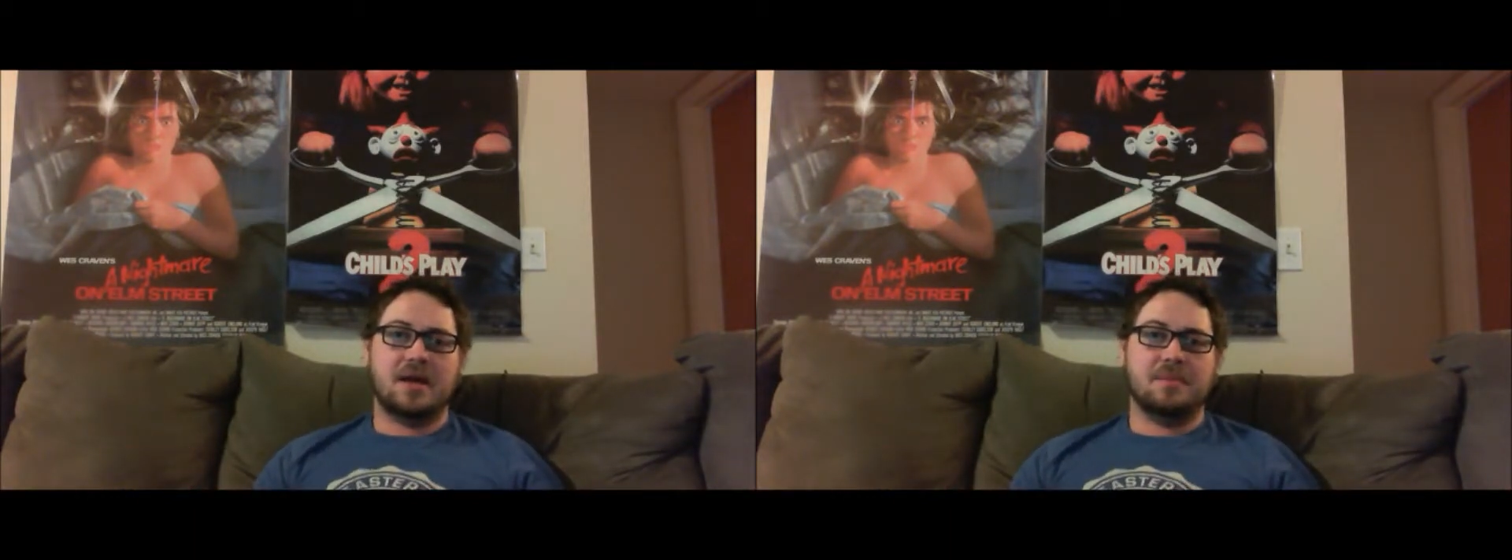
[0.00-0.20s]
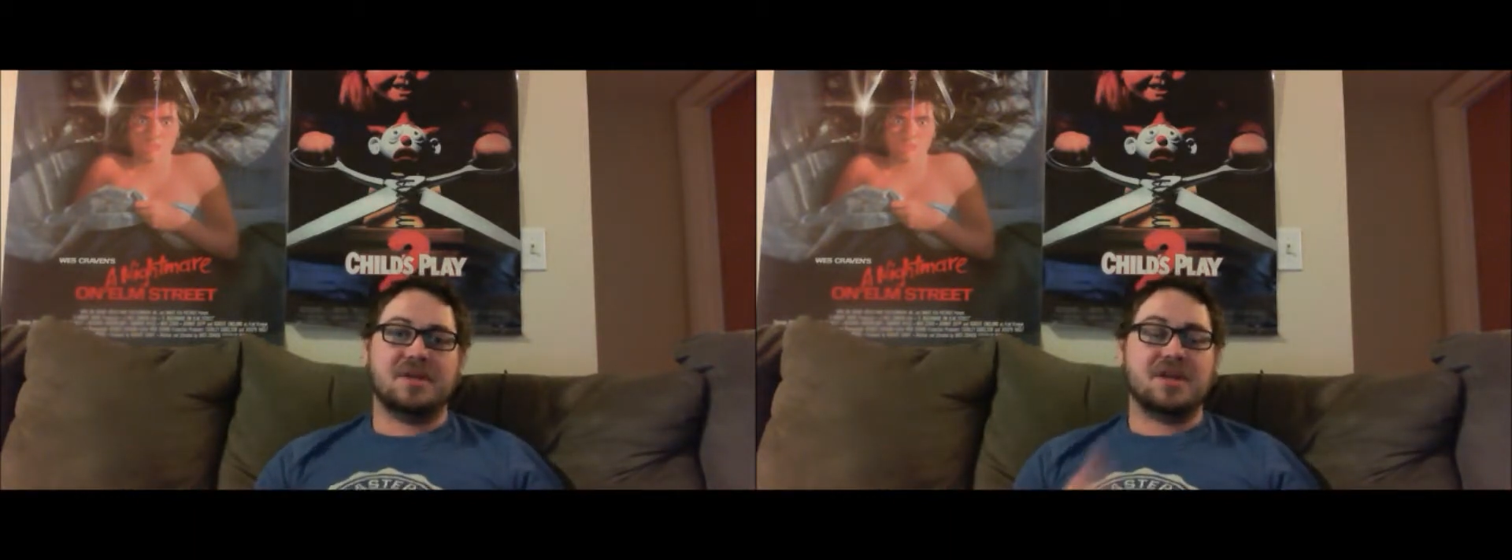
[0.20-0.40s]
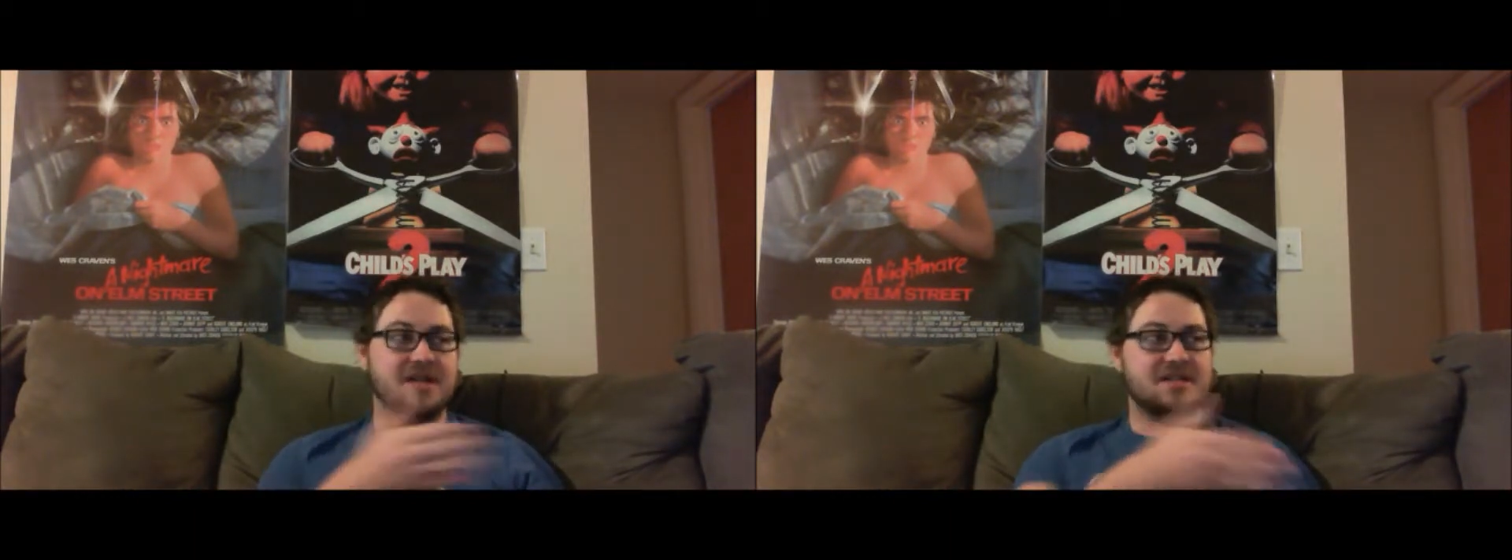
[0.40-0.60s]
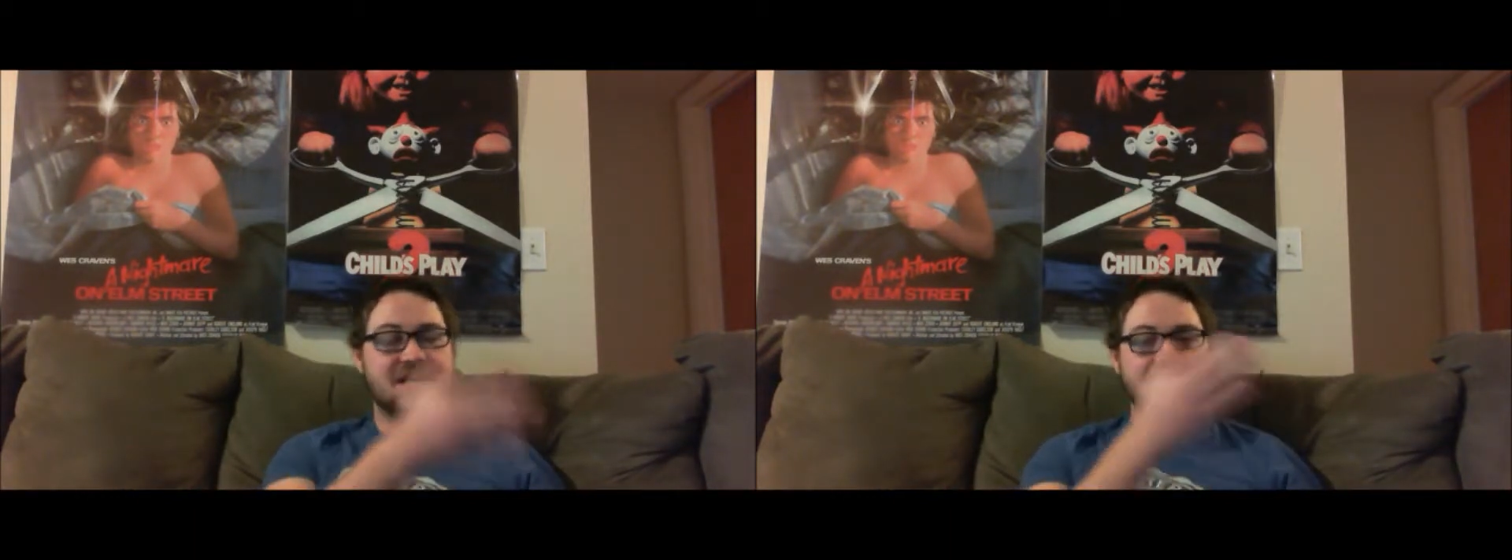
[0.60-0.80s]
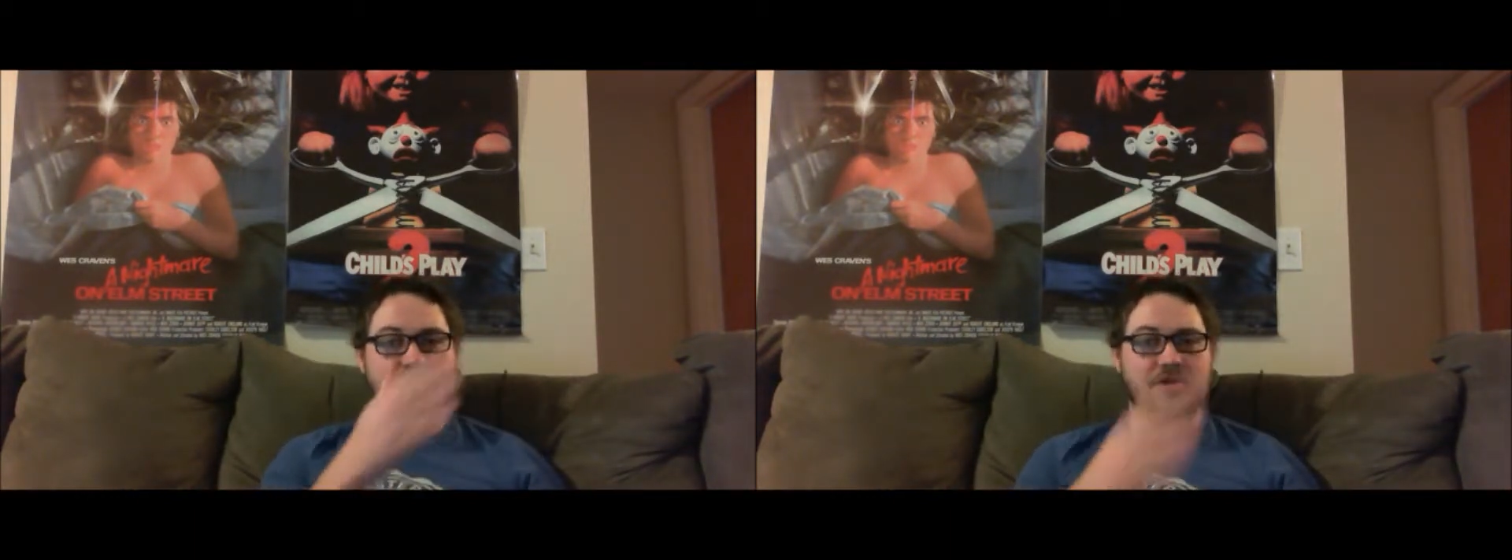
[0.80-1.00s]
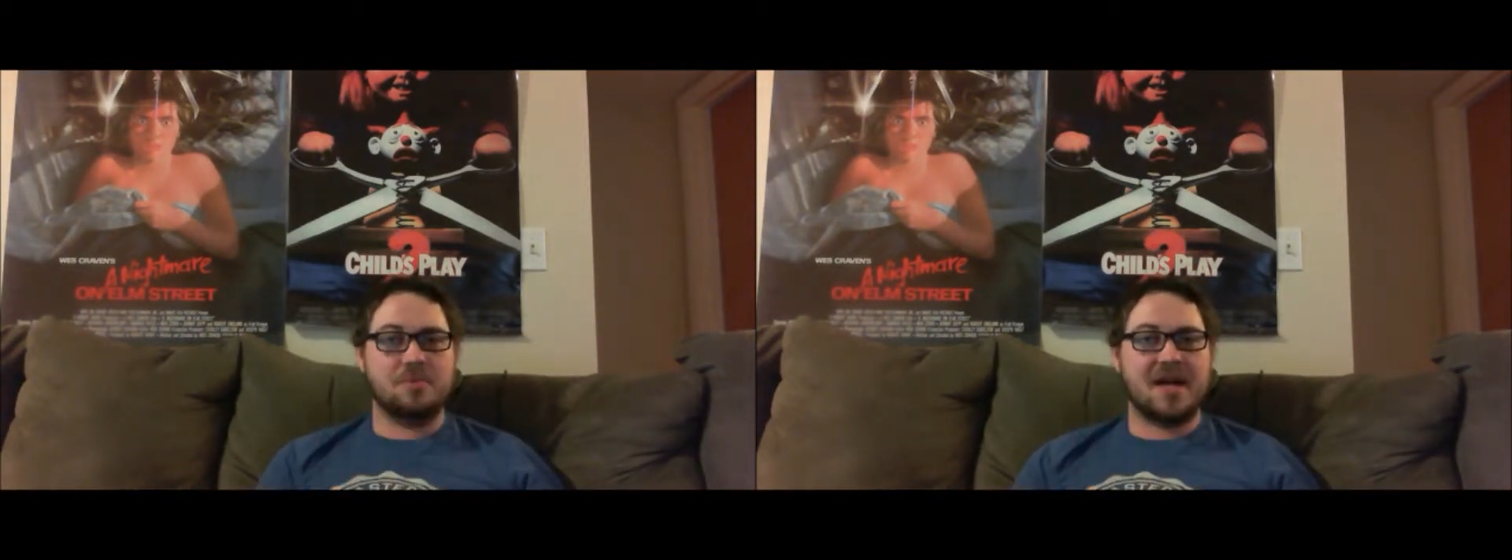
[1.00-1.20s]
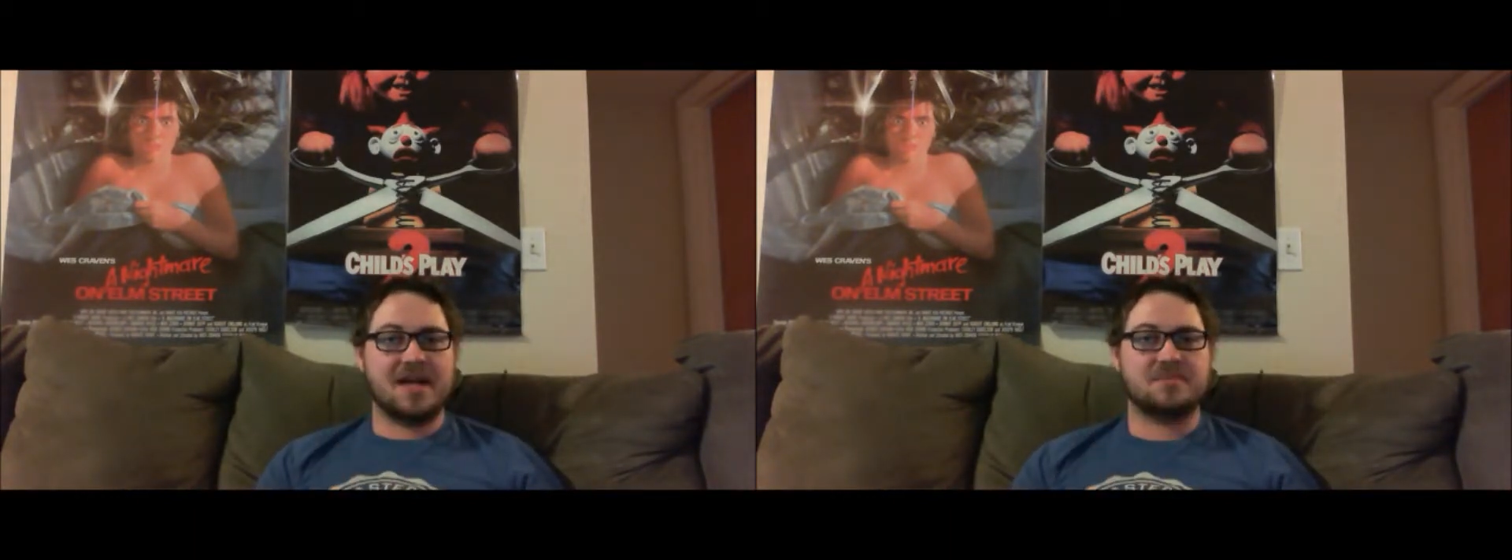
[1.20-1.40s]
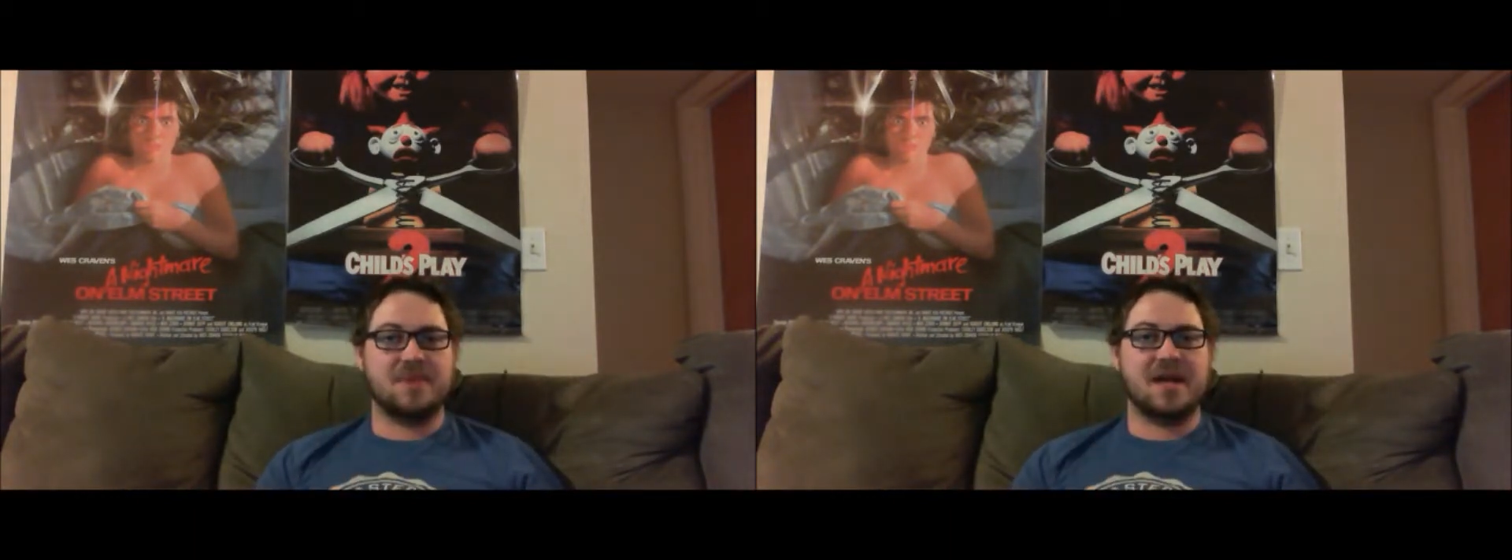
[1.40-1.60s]
Because of that
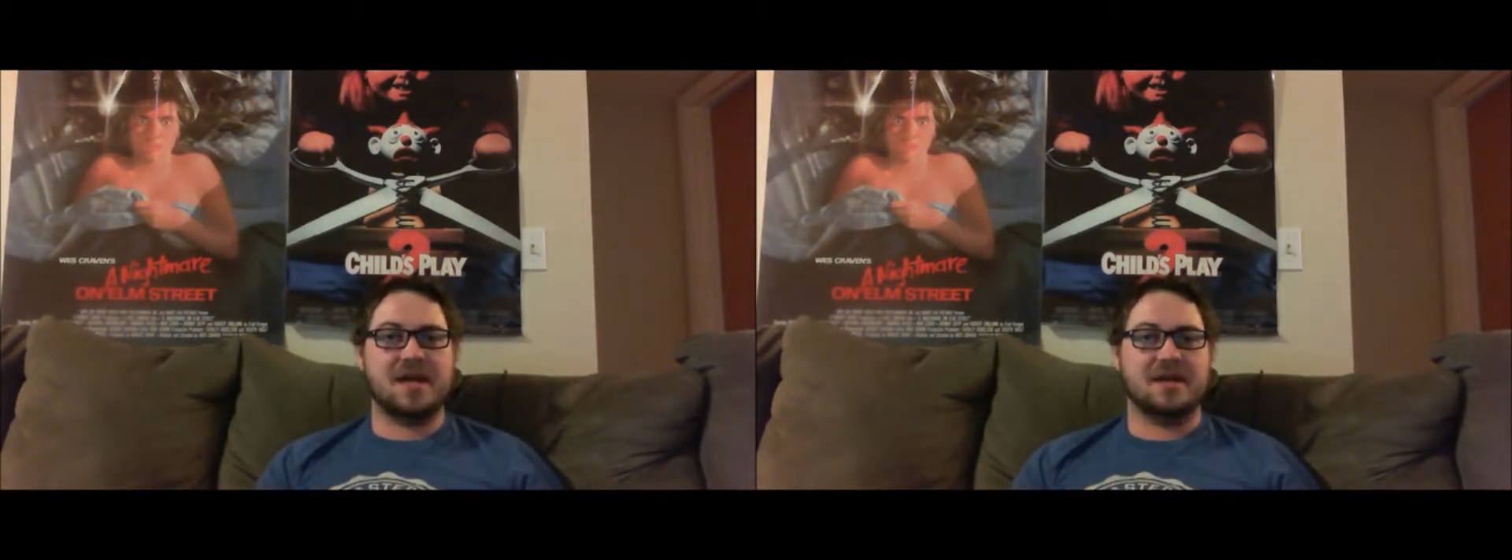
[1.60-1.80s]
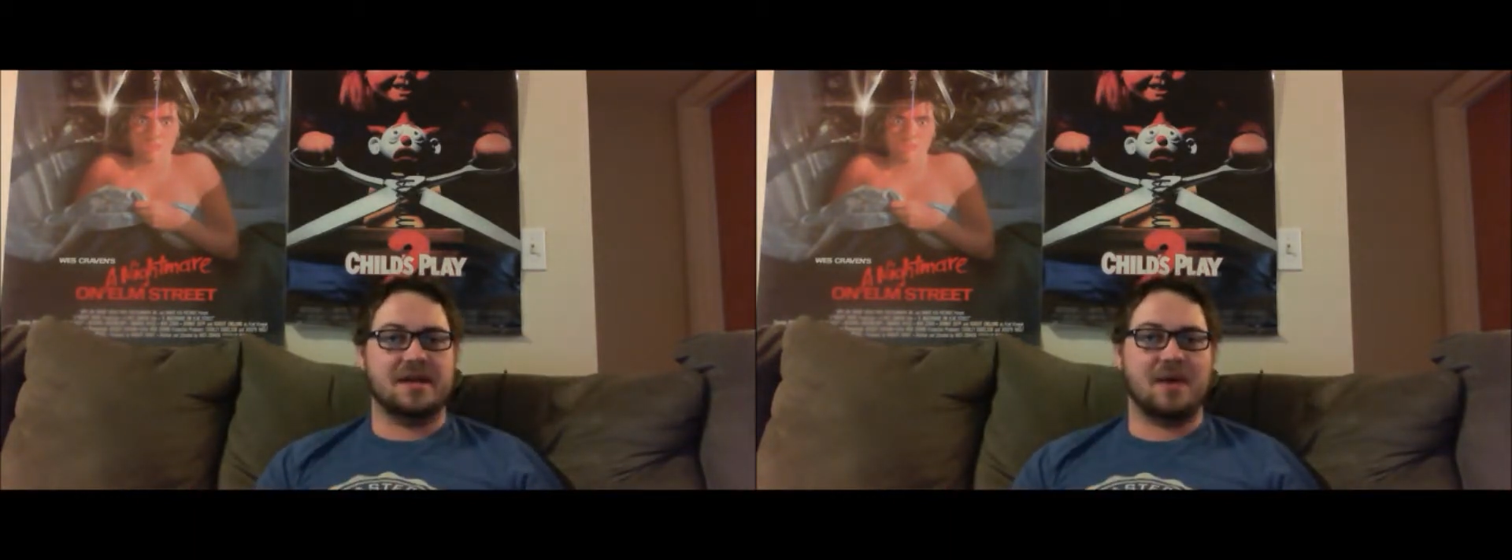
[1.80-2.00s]
stupid-ass band.